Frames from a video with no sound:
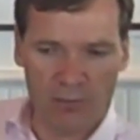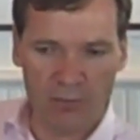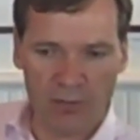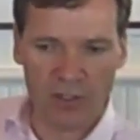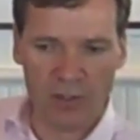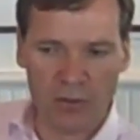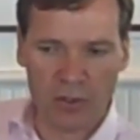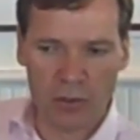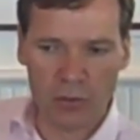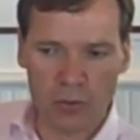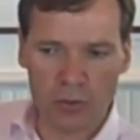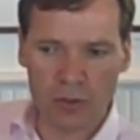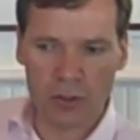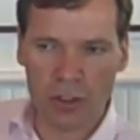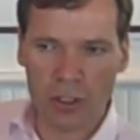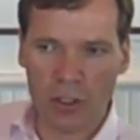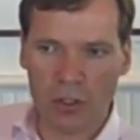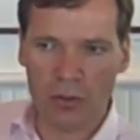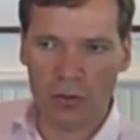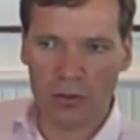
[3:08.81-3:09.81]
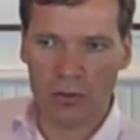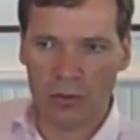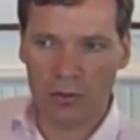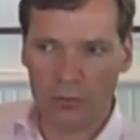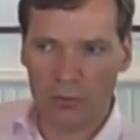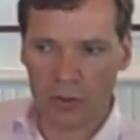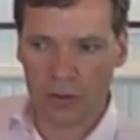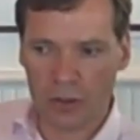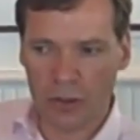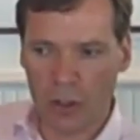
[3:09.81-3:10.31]
Frederick Constant
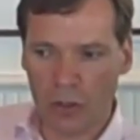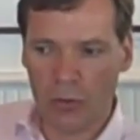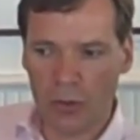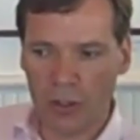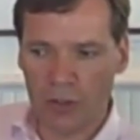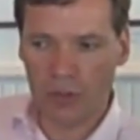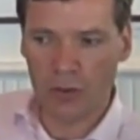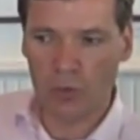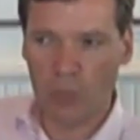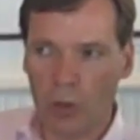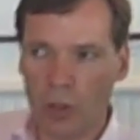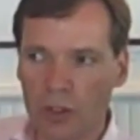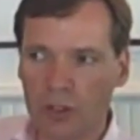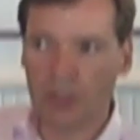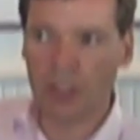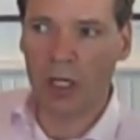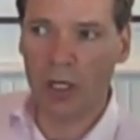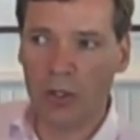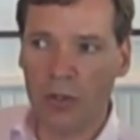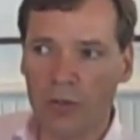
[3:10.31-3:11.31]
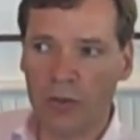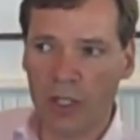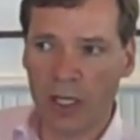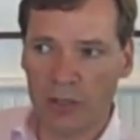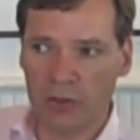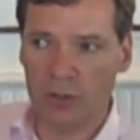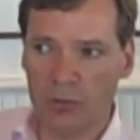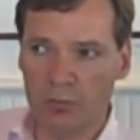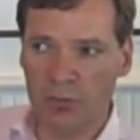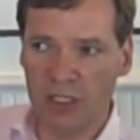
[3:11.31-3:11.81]
was going towards 100,000
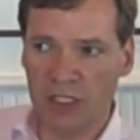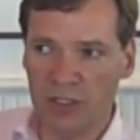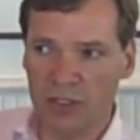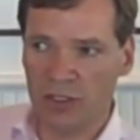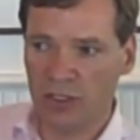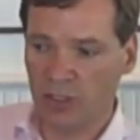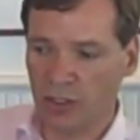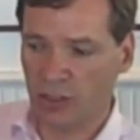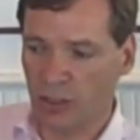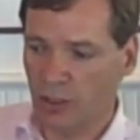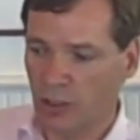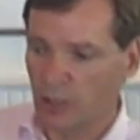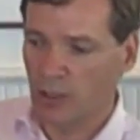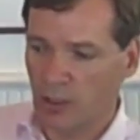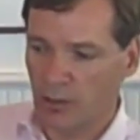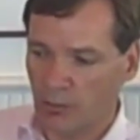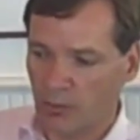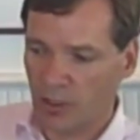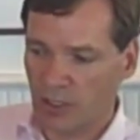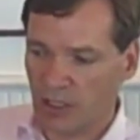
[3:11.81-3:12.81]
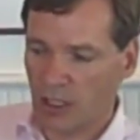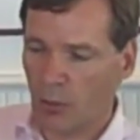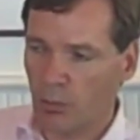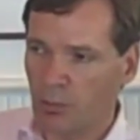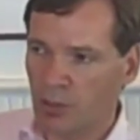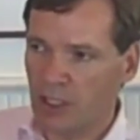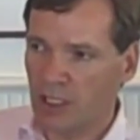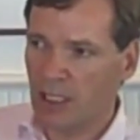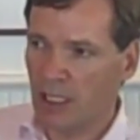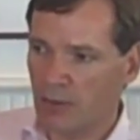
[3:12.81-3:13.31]
pieces, but
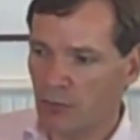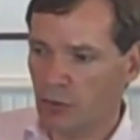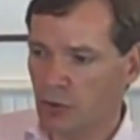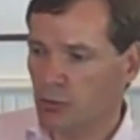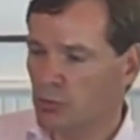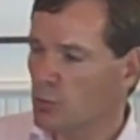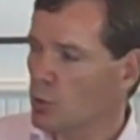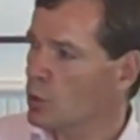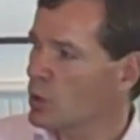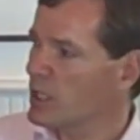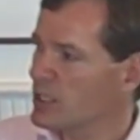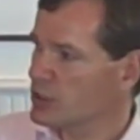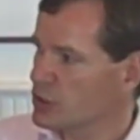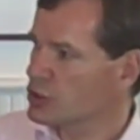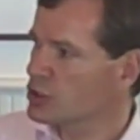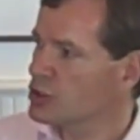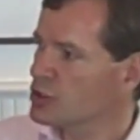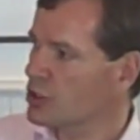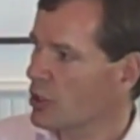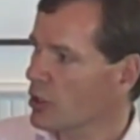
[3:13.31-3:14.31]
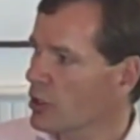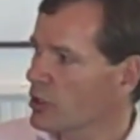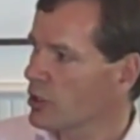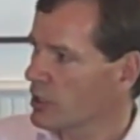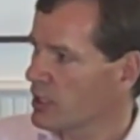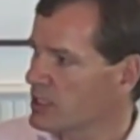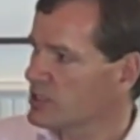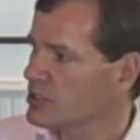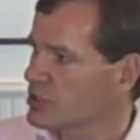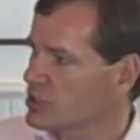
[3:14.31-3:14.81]
Alpina was more or less stuck
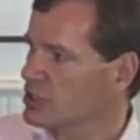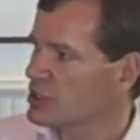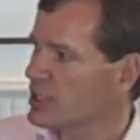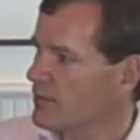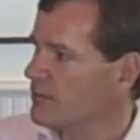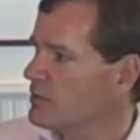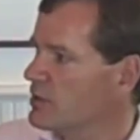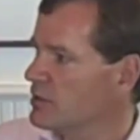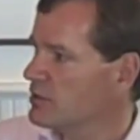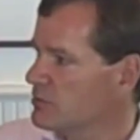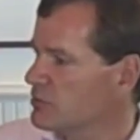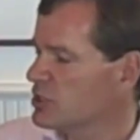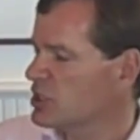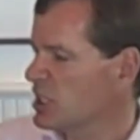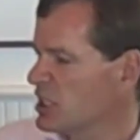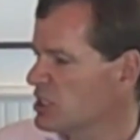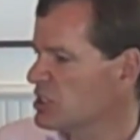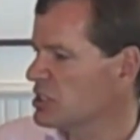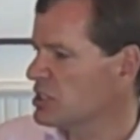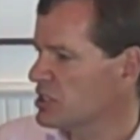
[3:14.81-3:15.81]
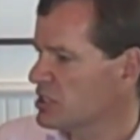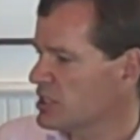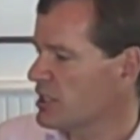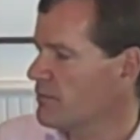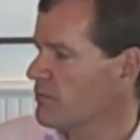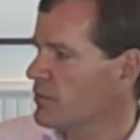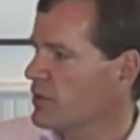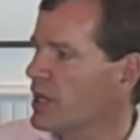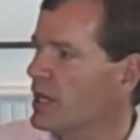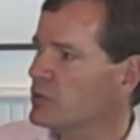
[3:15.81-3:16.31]
at
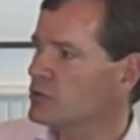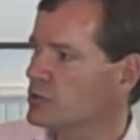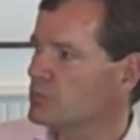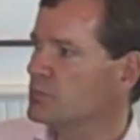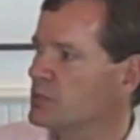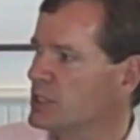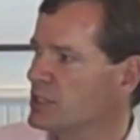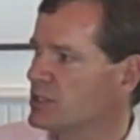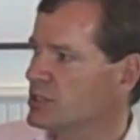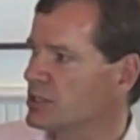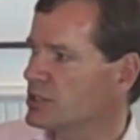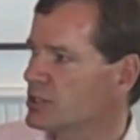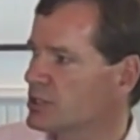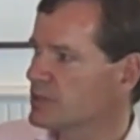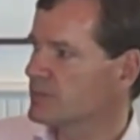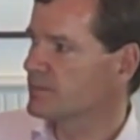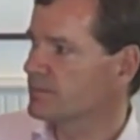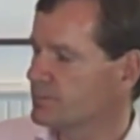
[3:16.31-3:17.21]
6,000-7,000 pieces.